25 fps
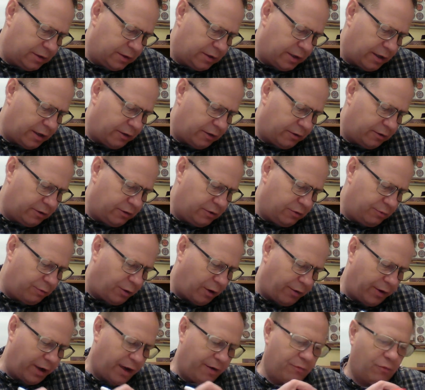Now, you
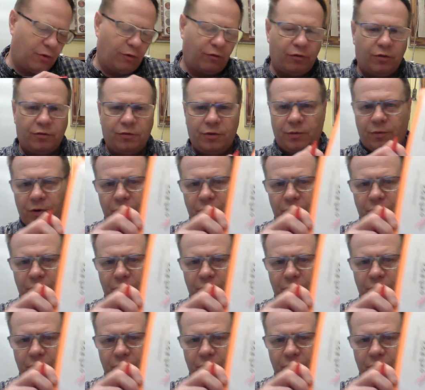probably have more room to